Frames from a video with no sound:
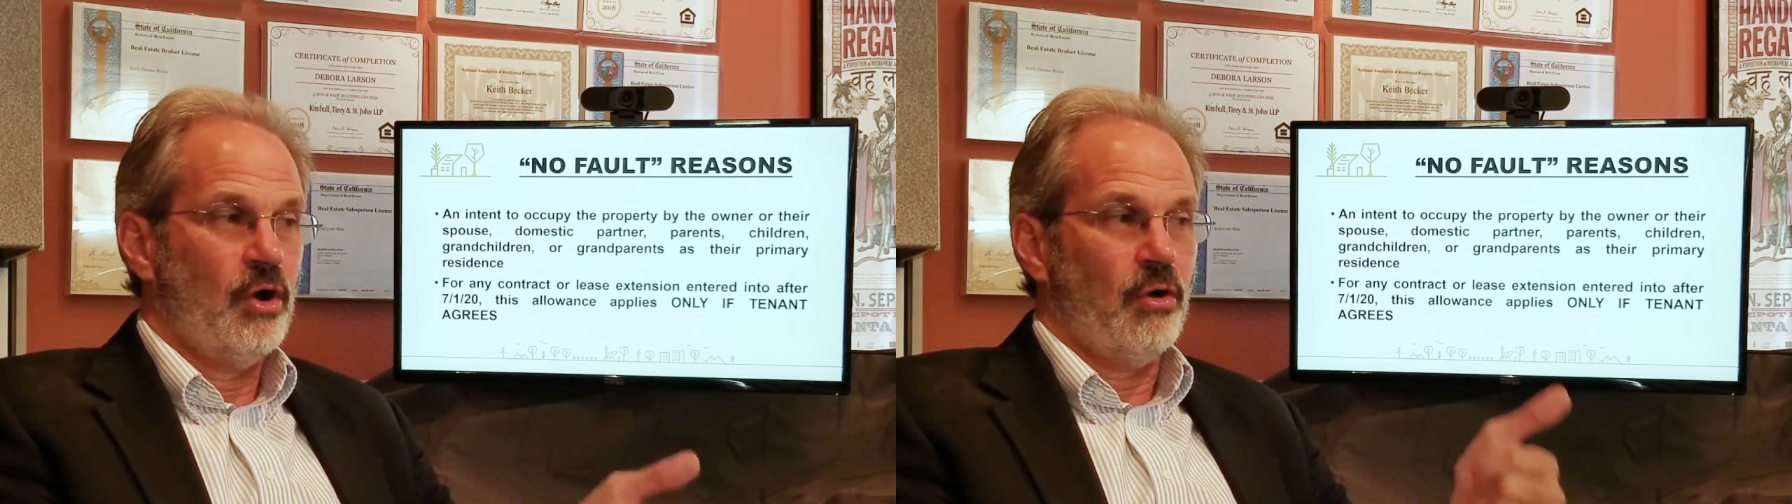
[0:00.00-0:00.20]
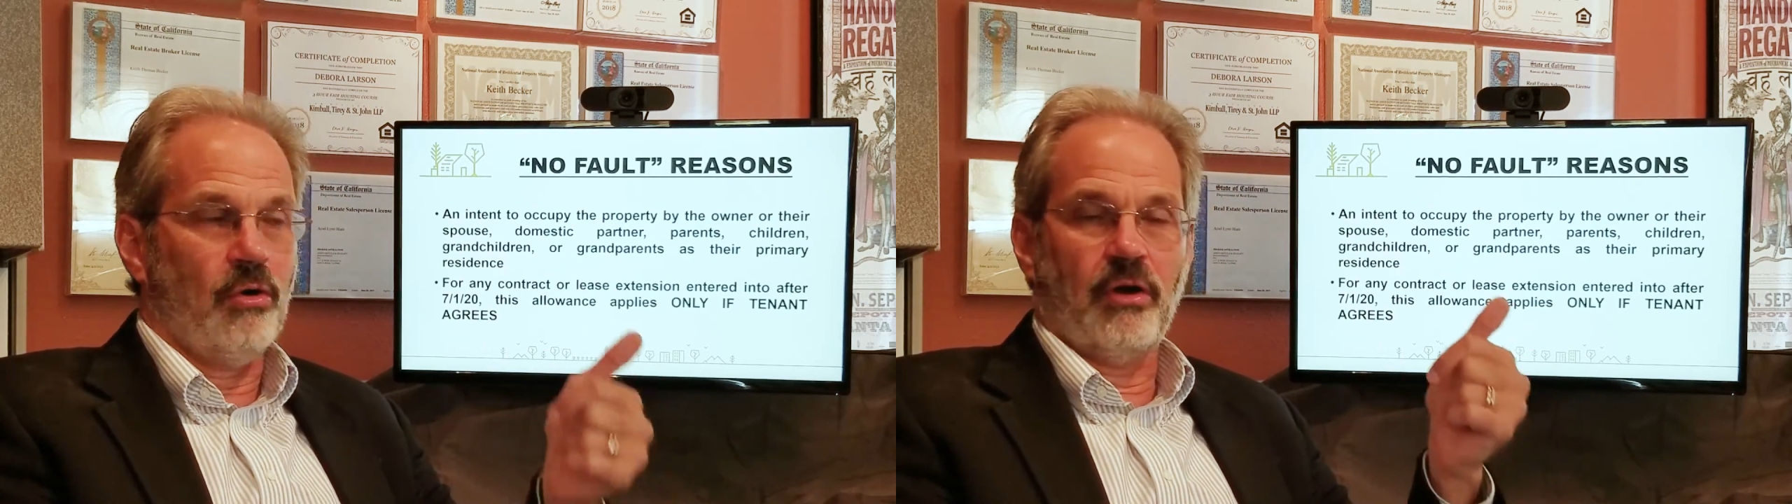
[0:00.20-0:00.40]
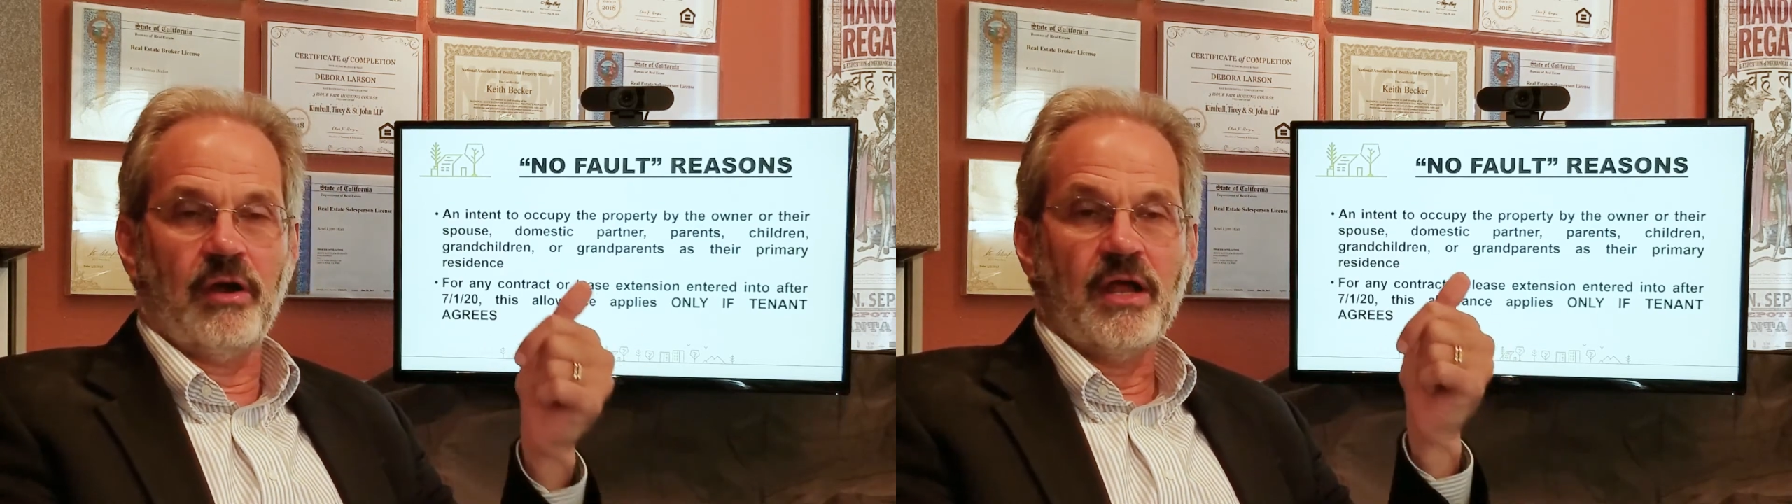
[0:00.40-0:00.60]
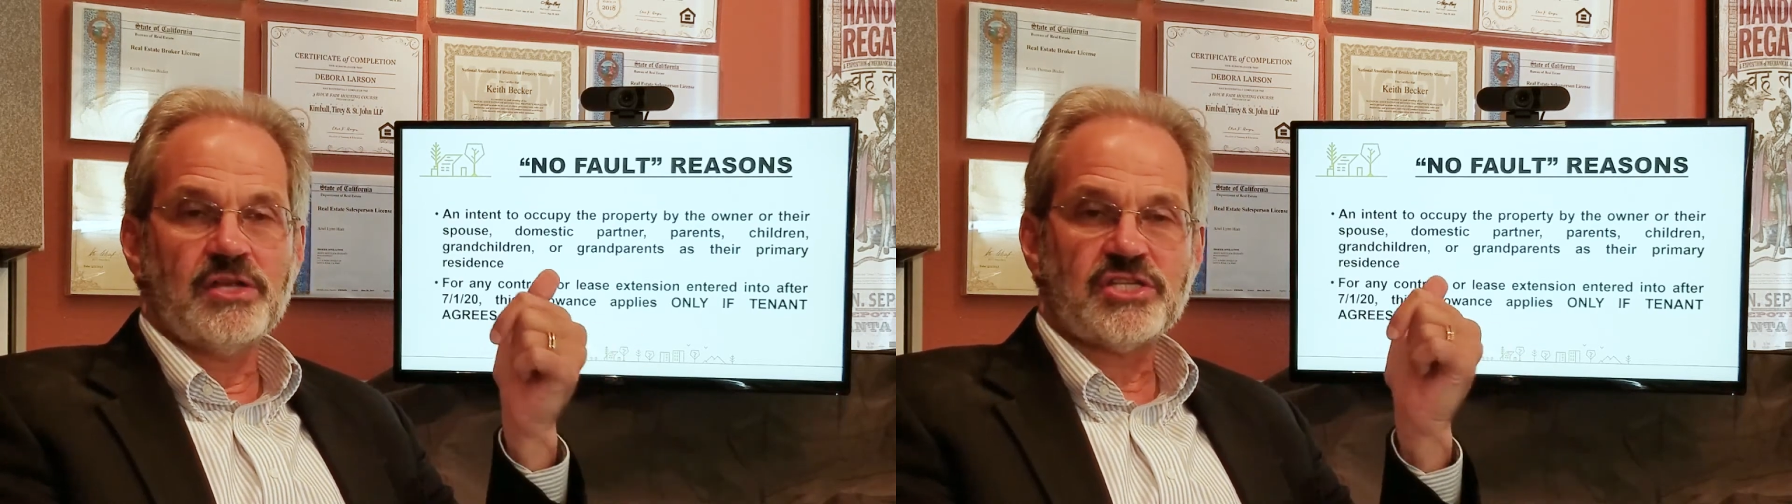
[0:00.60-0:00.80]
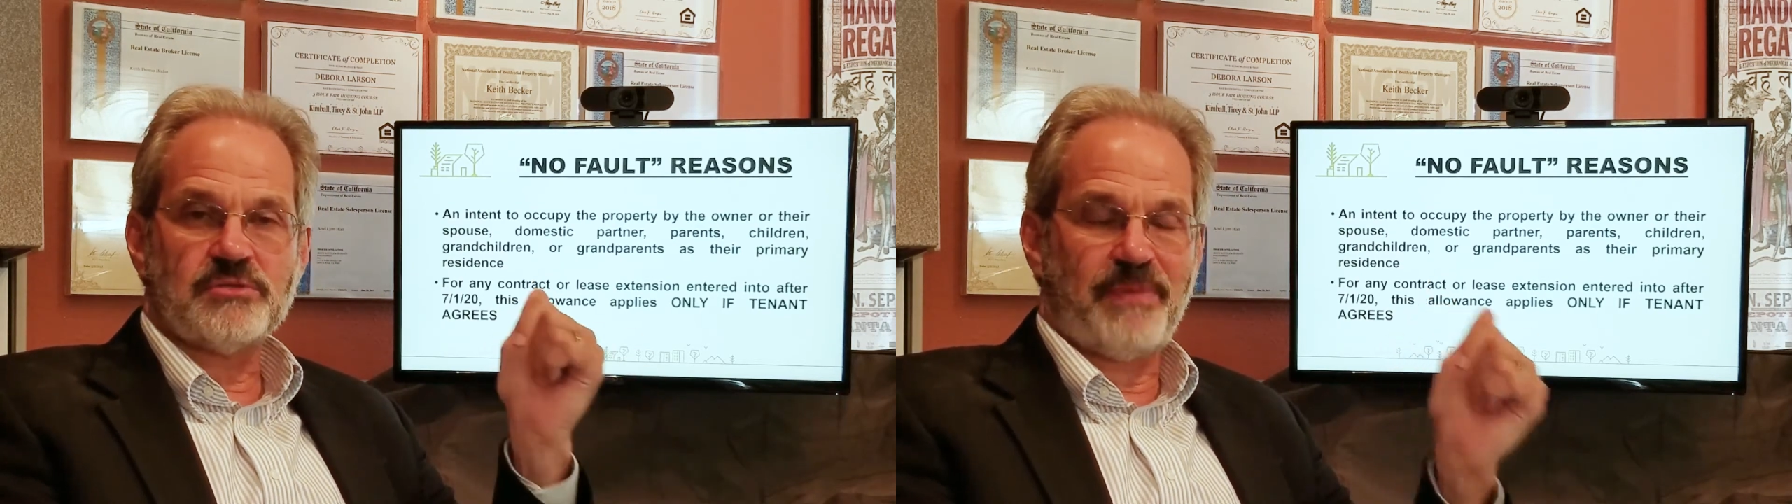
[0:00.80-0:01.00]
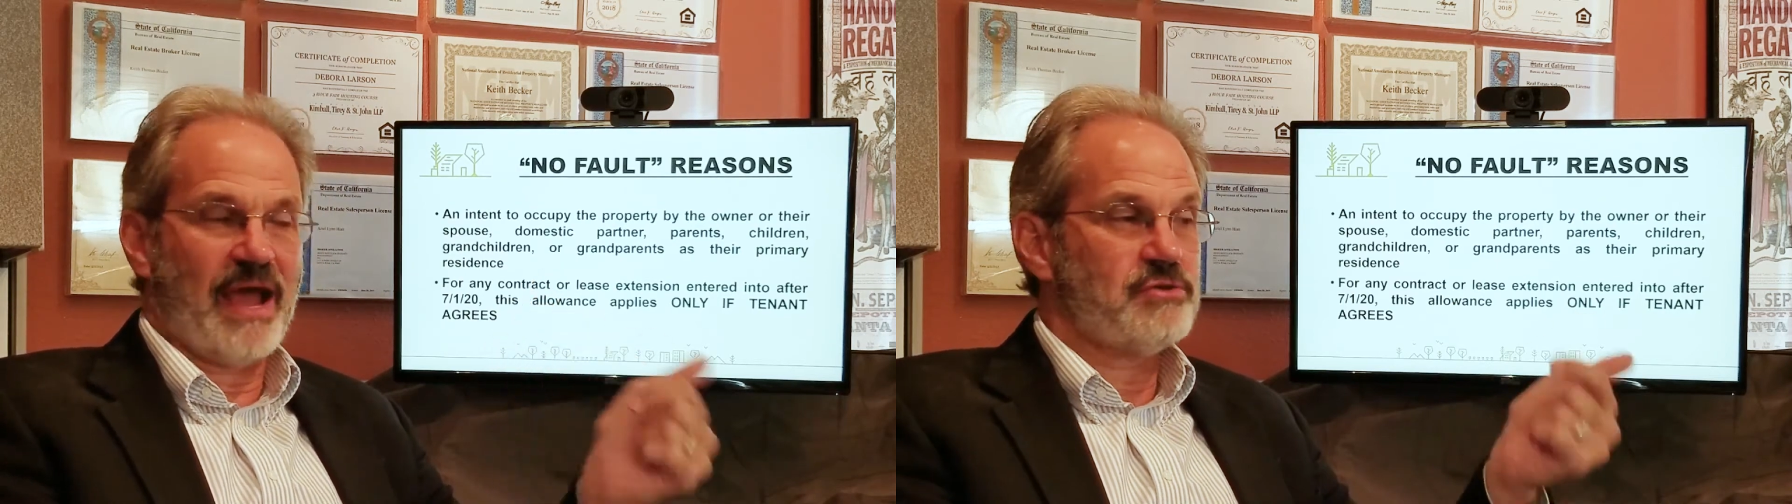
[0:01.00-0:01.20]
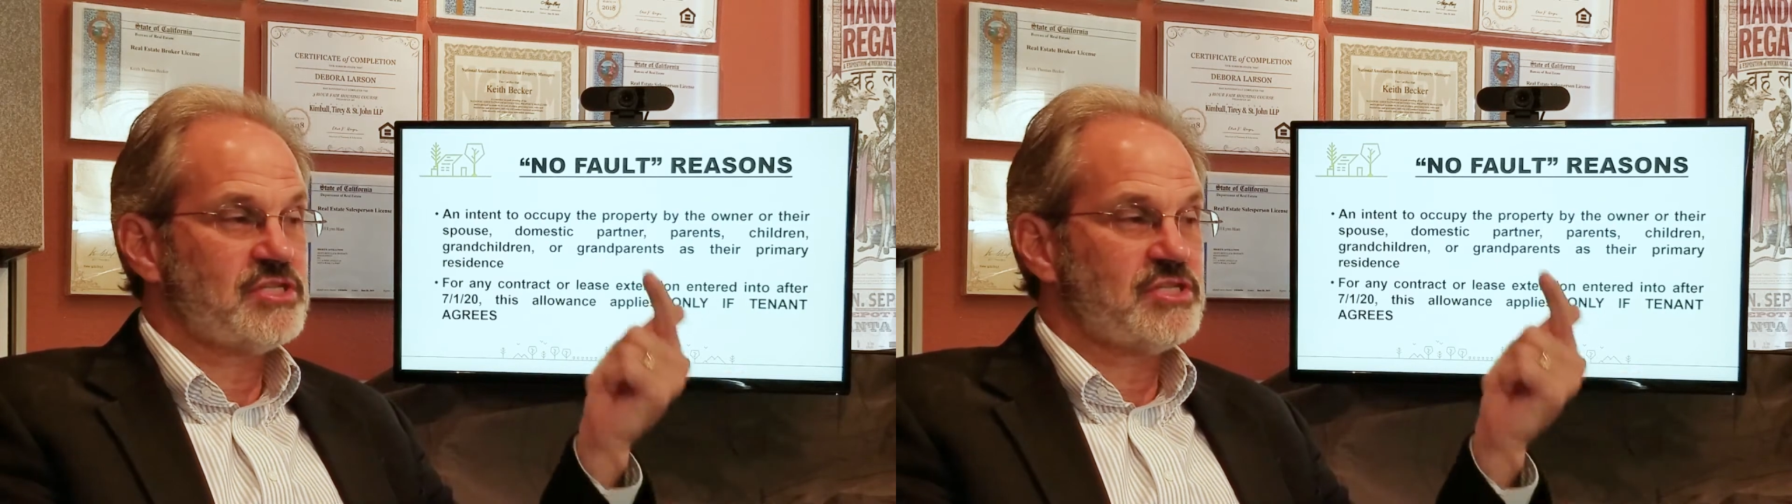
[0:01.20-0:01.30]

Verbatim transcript: or spouse,